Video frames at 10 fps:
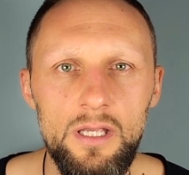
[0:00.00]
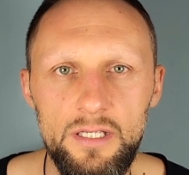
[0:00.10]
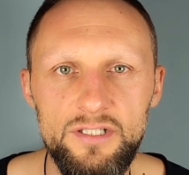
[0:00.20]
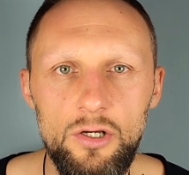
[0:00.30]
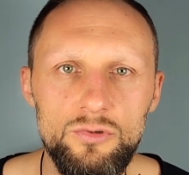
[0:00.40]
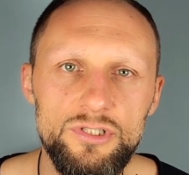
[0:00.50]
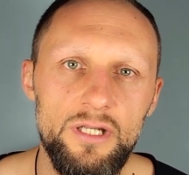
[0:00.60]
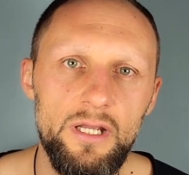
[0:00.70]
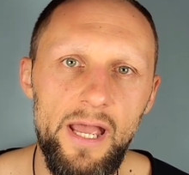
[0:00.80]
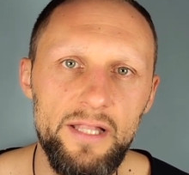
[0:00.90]
It's
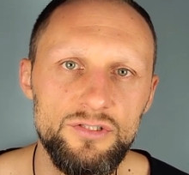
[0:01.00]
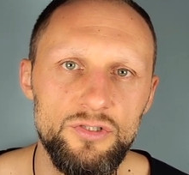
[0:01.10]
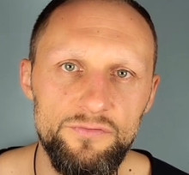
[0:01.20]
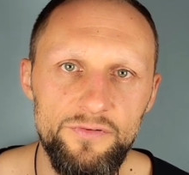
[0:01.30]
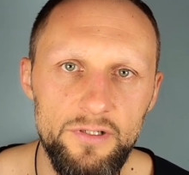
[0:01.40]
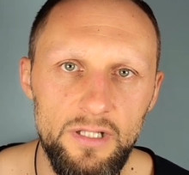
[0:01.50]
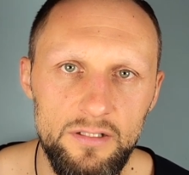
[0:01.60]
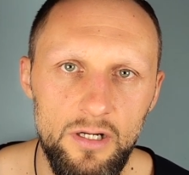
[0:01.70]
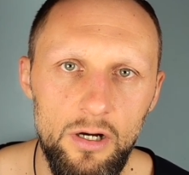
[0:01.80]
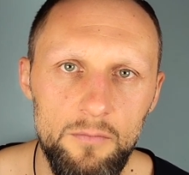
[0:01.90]
coaching at
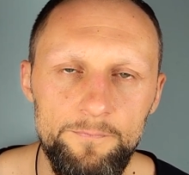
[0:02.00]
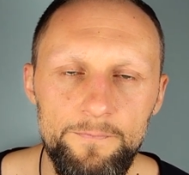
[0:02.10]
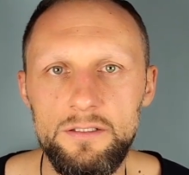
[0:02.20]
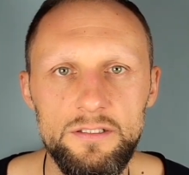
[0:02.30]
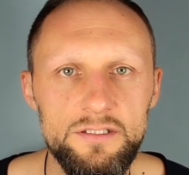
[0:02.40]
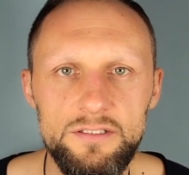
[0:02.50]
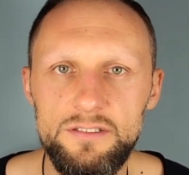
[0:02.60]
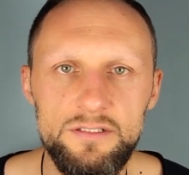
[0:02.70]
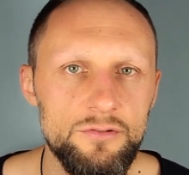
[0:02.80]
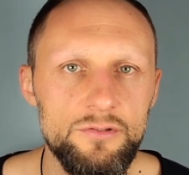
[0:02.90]
truththeory.com. This
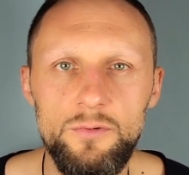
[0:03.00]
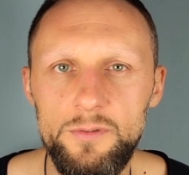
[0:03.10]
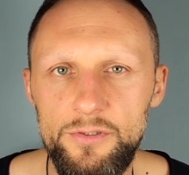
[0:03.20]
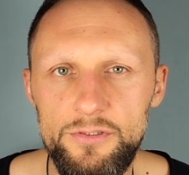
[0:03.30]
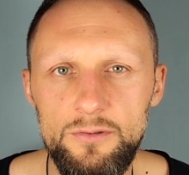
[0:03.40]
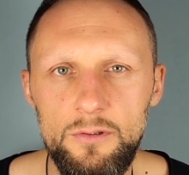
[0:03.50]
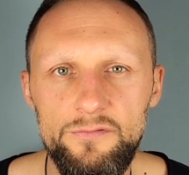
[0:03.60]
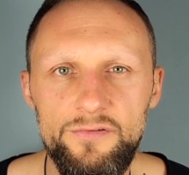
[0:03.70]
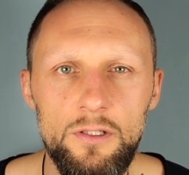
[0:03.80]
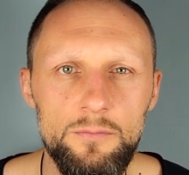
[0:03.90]
is to do with personal
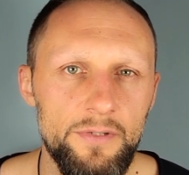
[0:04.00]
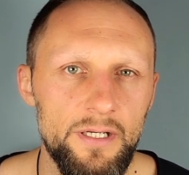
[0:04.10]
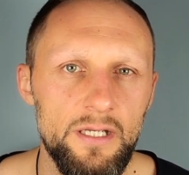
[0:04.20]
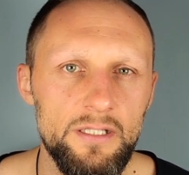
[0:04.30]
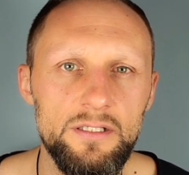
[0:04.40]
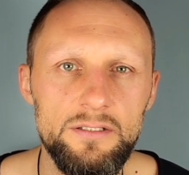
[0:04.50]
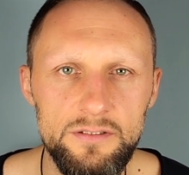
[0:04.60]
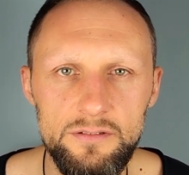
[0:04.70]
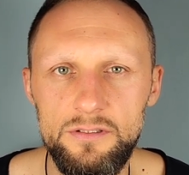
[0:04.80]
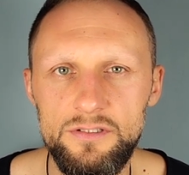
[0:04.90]
development and
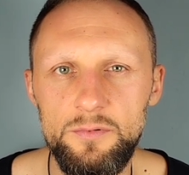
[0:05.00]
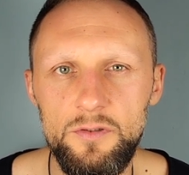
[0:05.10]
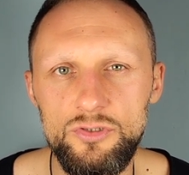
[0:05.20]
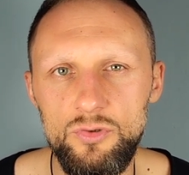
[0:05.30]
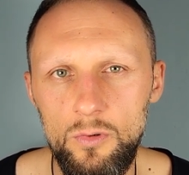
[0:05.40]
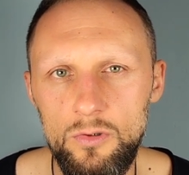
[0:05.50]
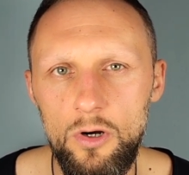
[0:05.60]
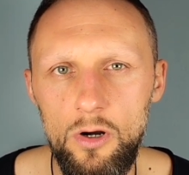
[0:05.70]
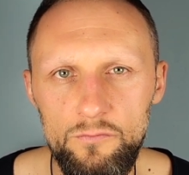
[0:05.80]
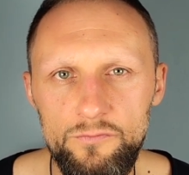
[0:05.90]
spiritual
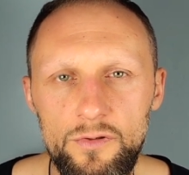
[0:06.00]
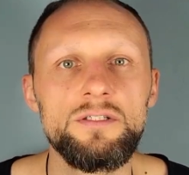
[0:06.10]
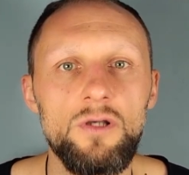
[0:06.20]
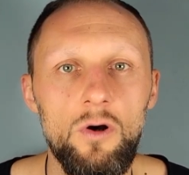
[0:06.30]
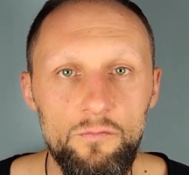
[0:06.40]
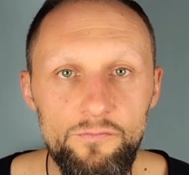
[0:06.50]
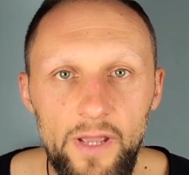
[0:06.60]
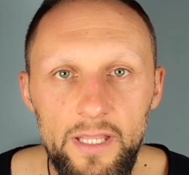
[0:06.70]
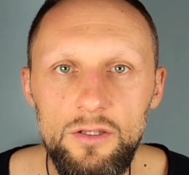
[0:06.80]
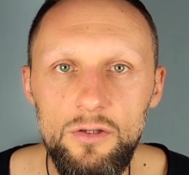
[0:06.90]
growth. So
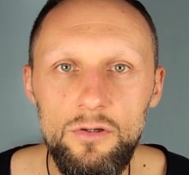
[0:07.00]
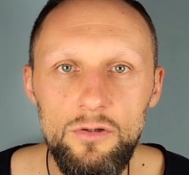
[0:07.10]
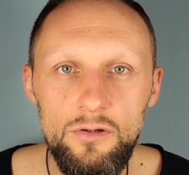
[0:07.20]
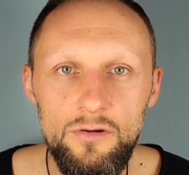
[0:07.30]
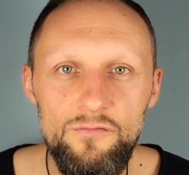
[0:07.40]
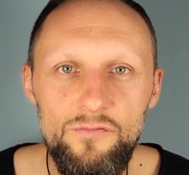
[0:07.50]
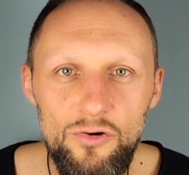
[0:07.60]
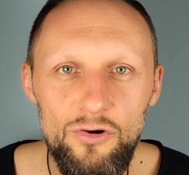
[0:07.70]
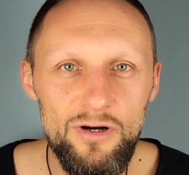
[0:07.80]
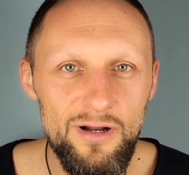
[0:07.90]
thank you
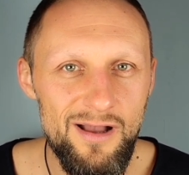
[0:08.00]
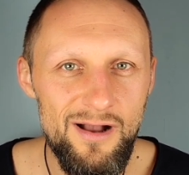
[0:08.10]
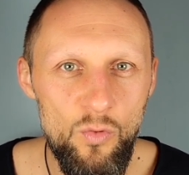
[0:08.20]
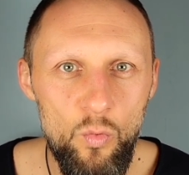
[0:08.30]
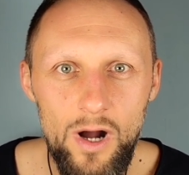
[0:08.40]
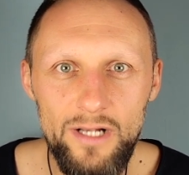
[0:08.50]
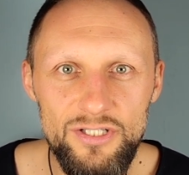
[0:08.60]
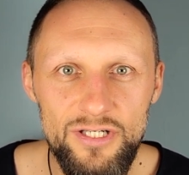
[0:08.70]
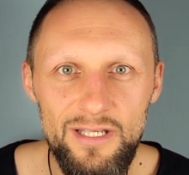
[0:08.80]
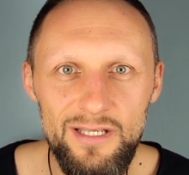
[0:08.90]
for
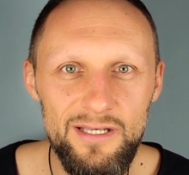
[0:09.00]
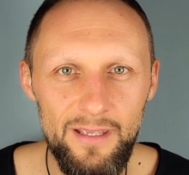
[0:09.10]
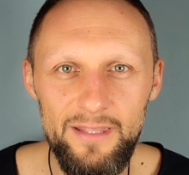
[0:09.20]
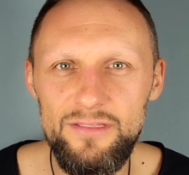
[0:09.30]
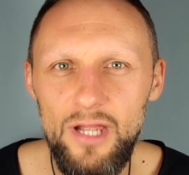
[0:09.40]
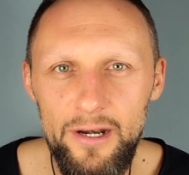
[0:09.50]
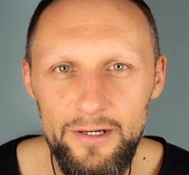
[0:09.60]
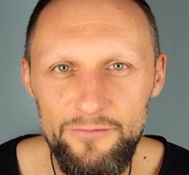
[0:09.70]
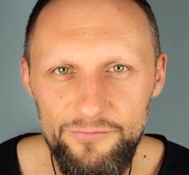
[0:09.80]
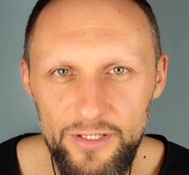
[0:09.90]
watching
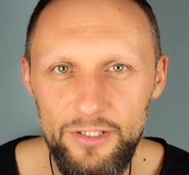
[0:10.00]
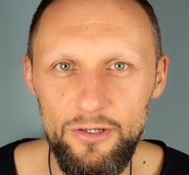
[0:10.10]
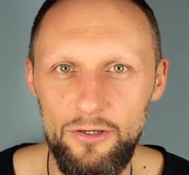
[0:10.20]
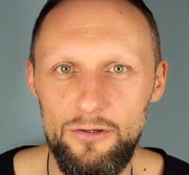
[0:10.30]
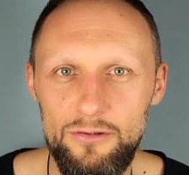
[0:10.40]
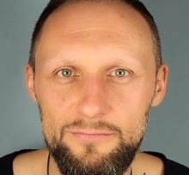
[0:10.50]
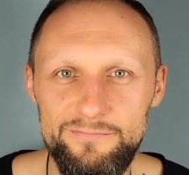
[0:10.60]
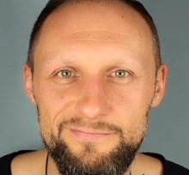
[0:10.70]
entire video.